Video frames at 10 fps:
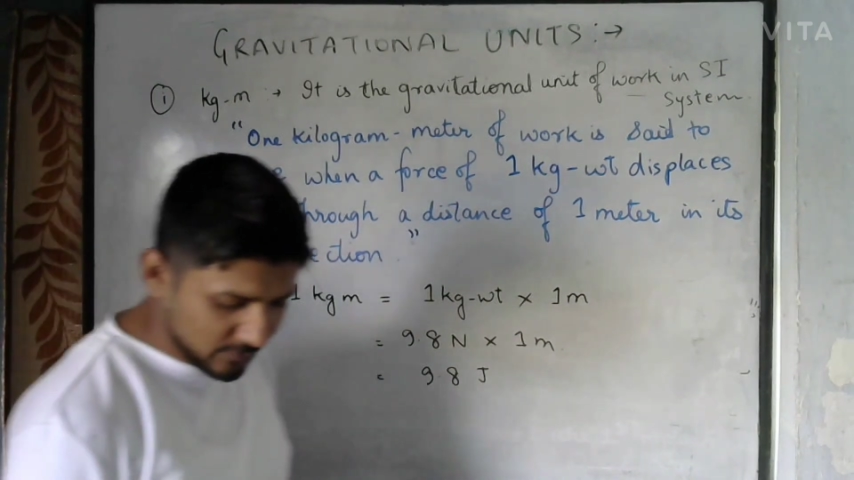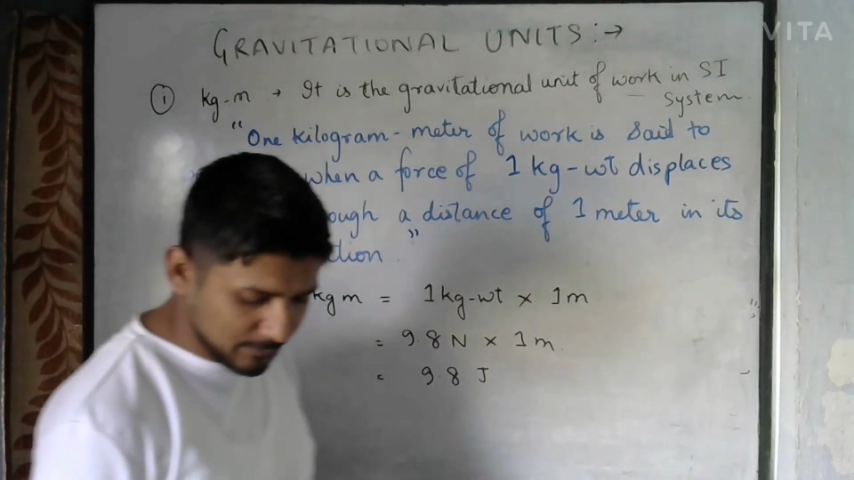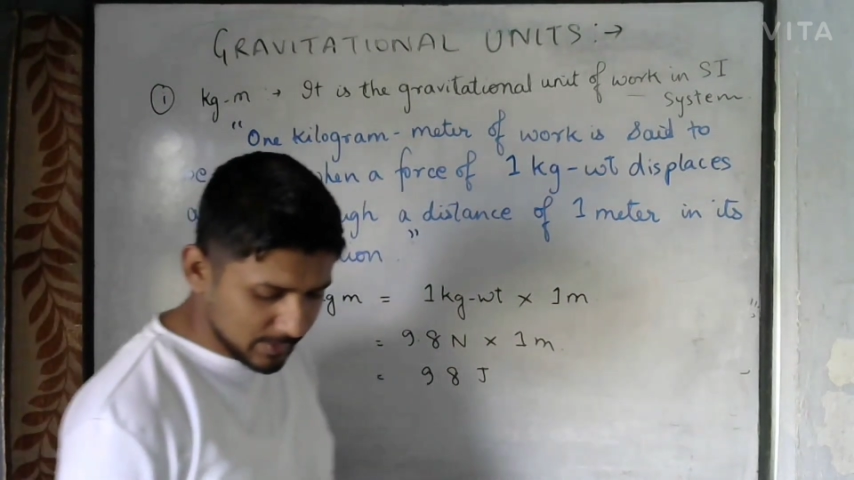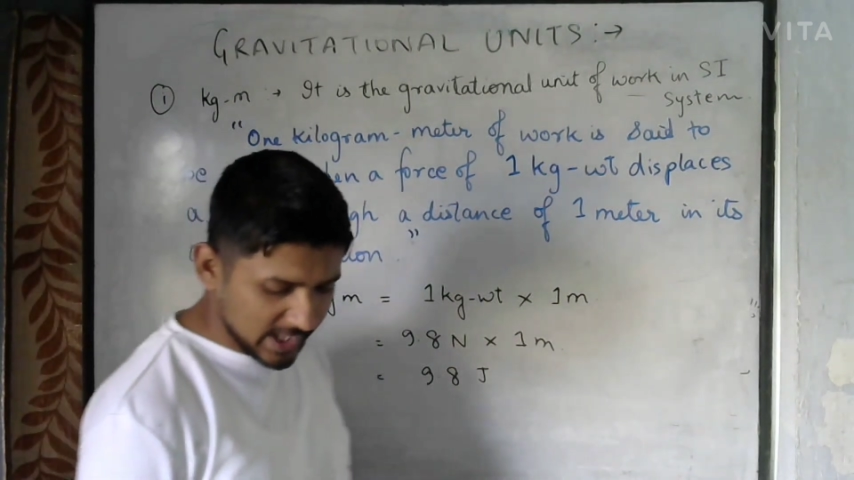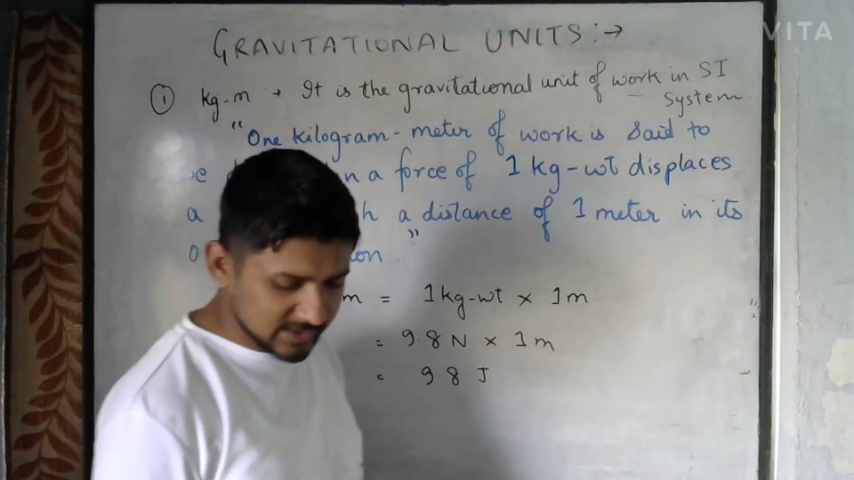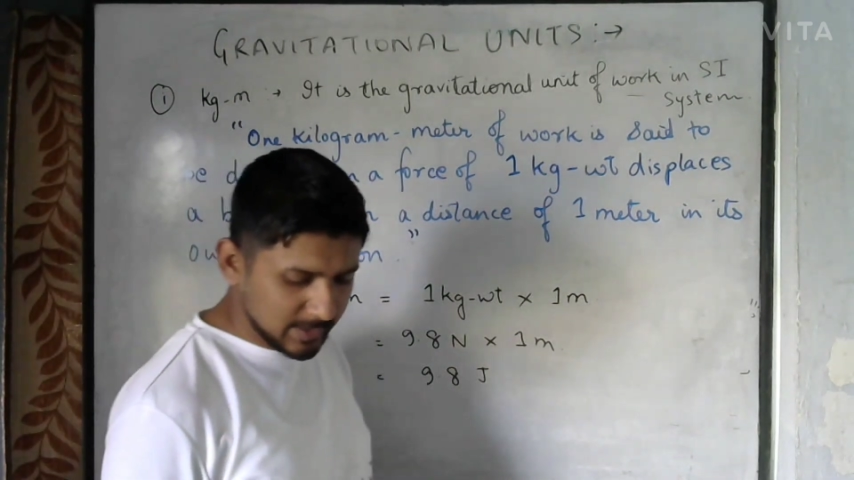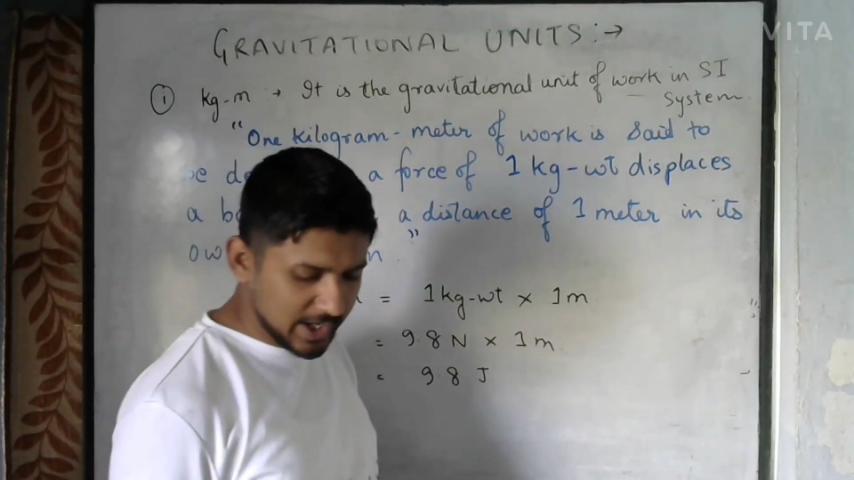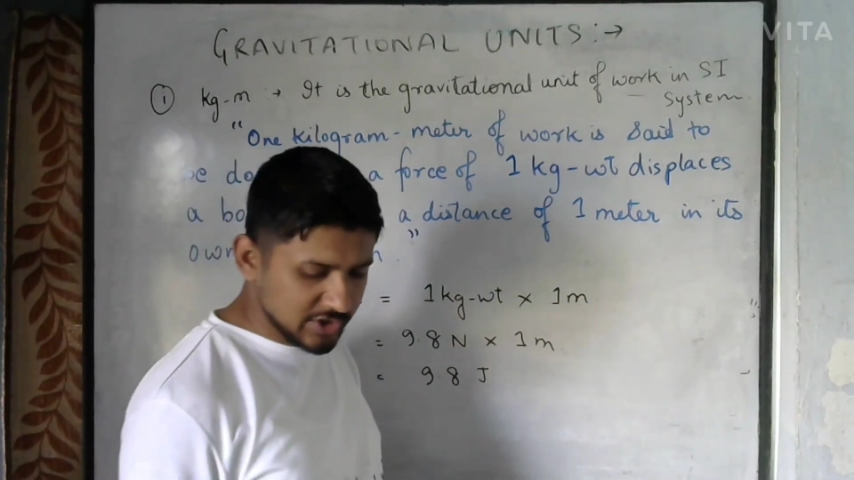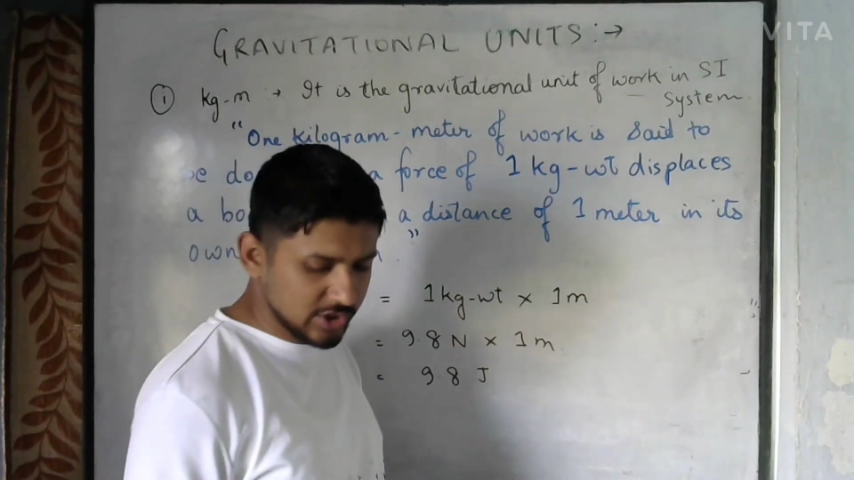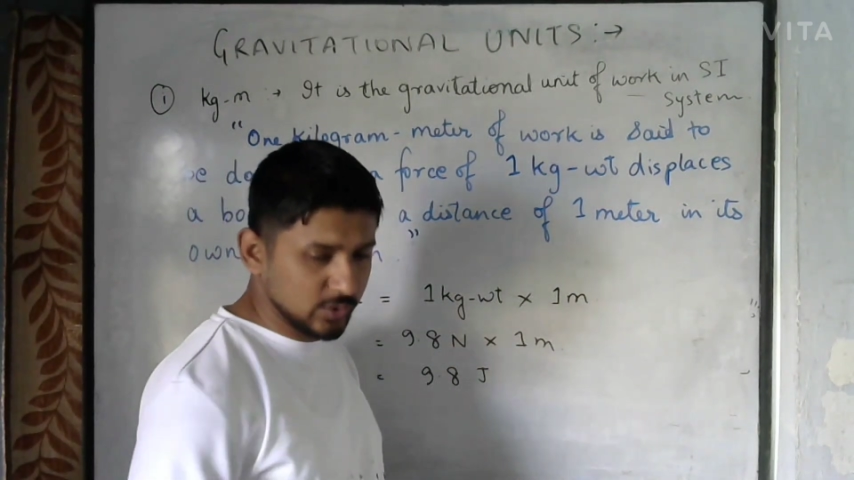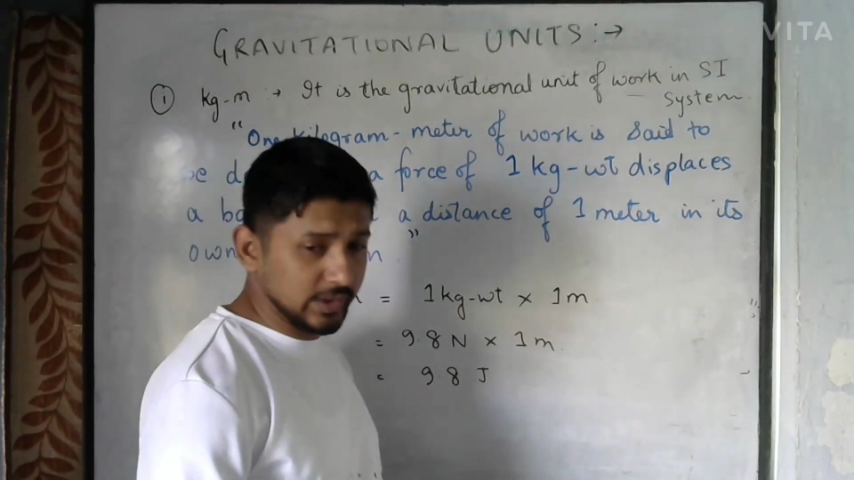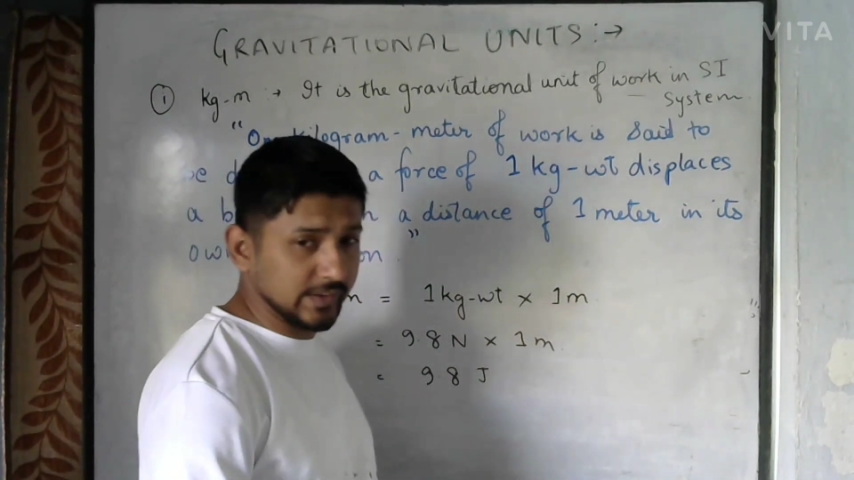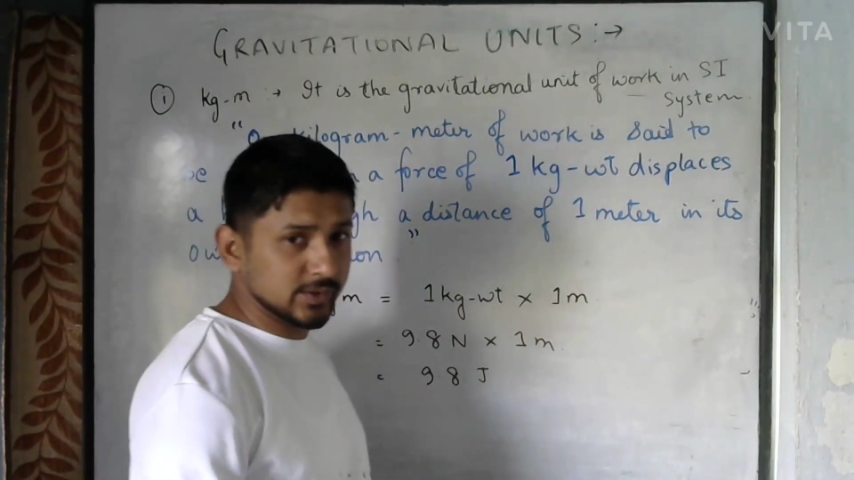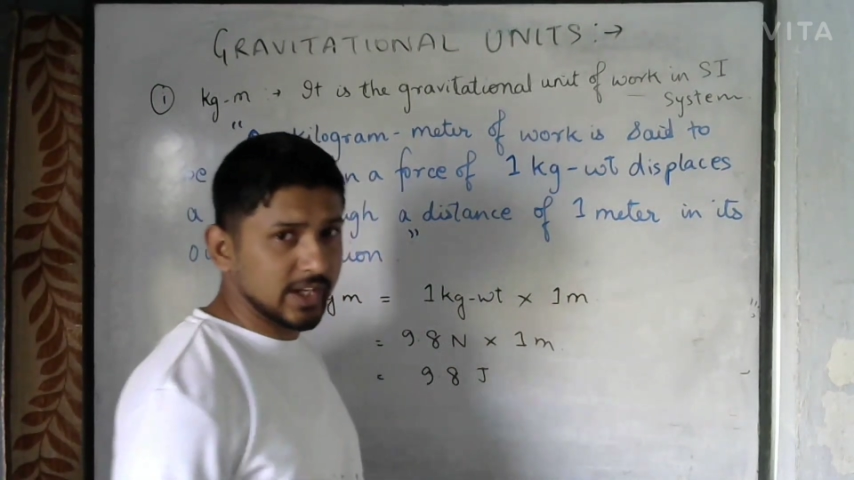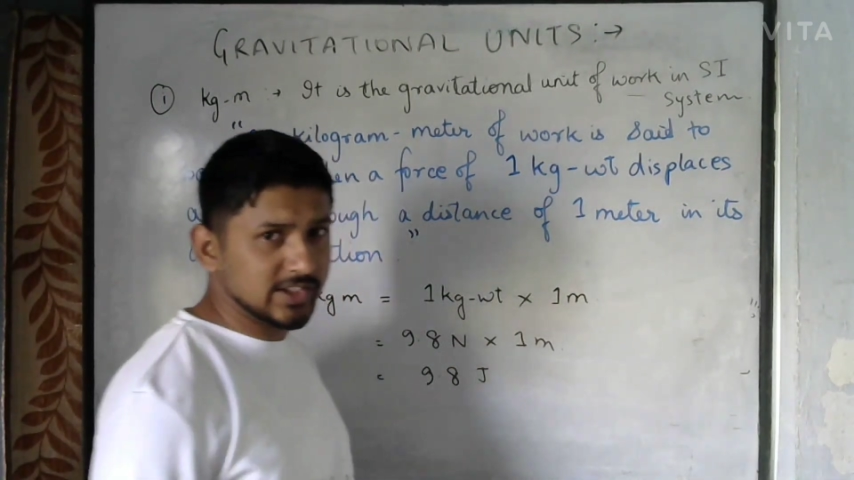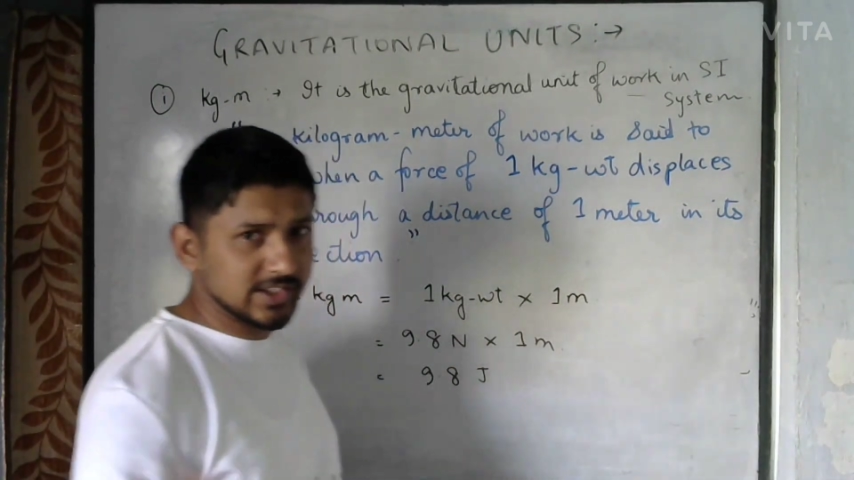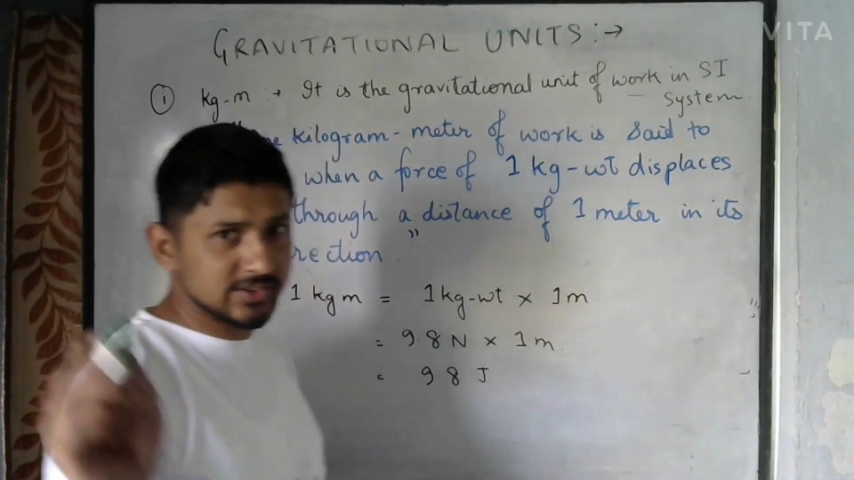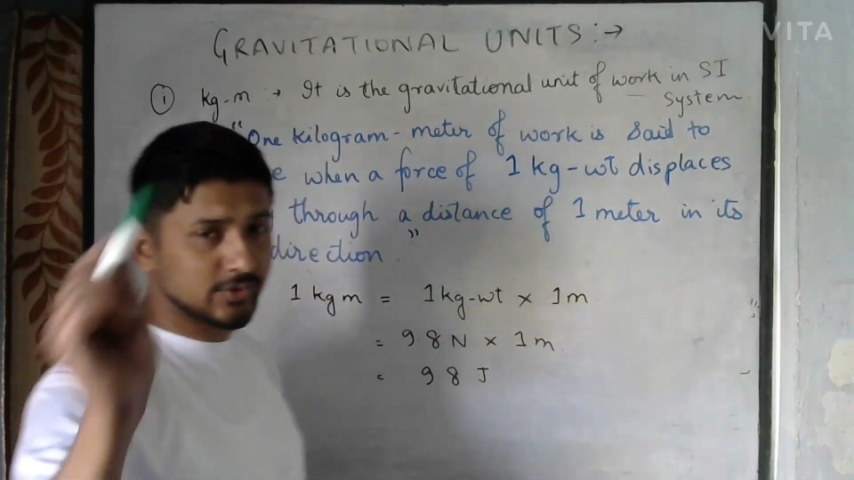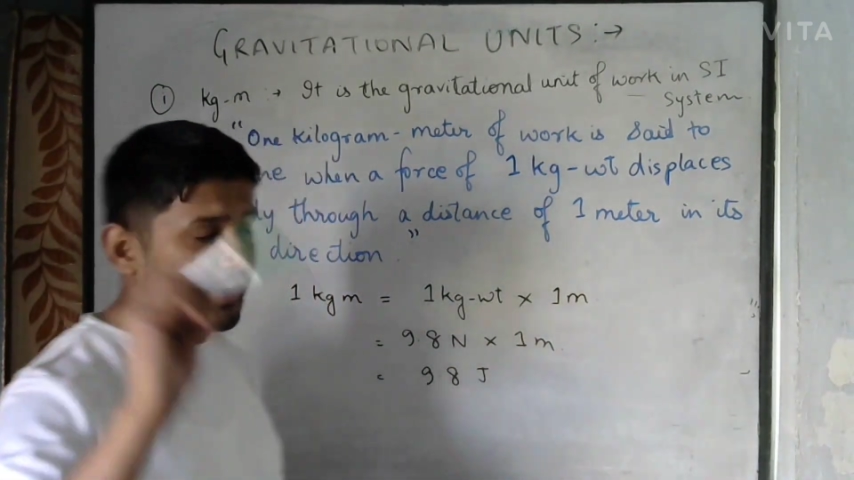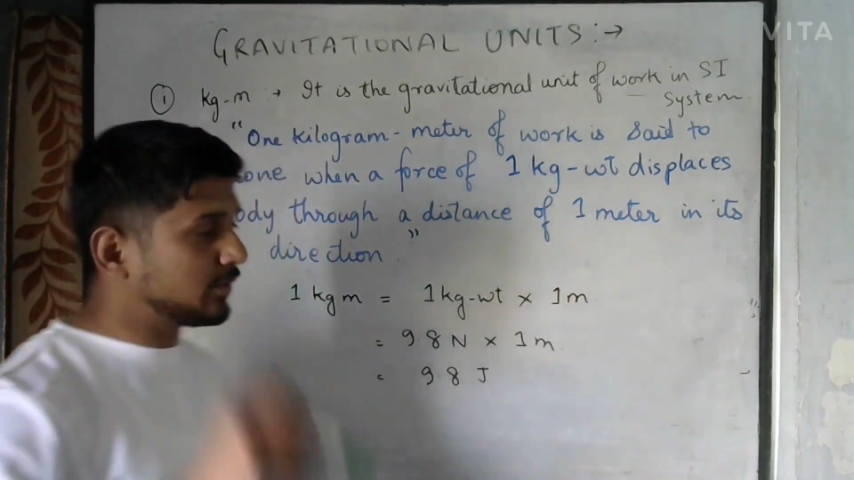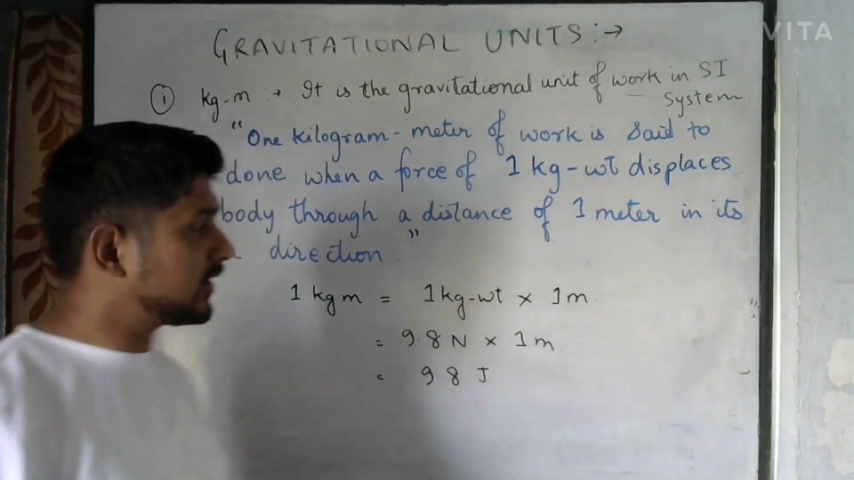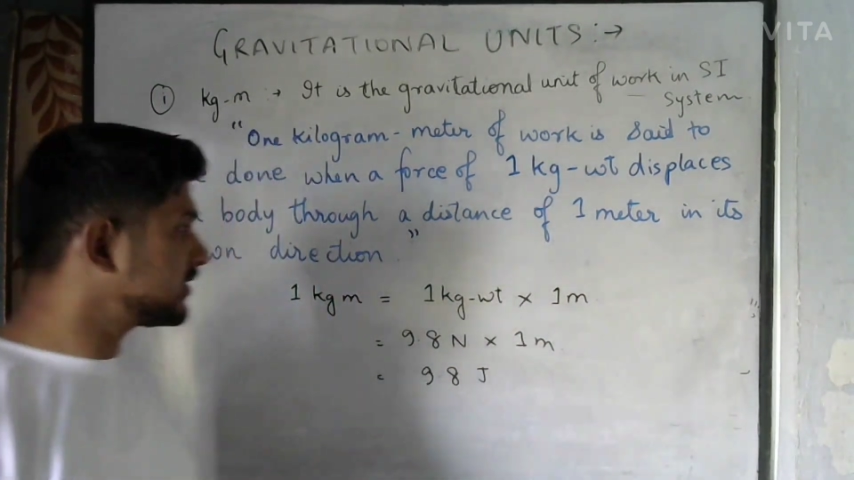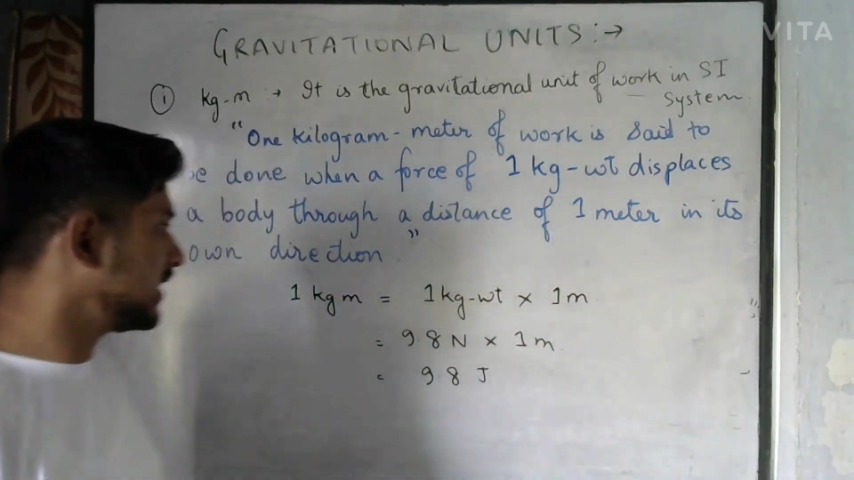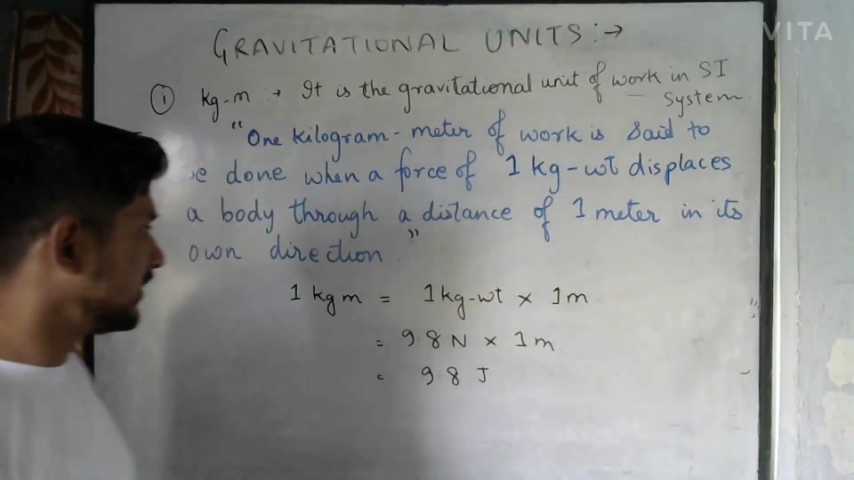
to this. Okay, just try to understand this explanation.